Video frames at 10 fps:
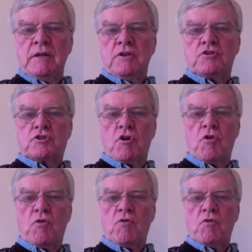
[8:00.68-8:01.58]

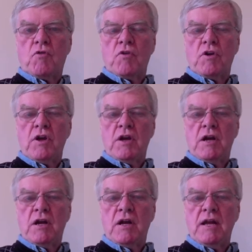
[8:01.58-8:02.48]
So
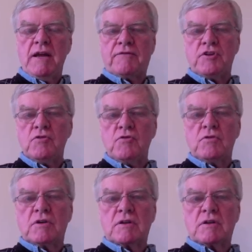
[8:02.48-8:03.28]
if you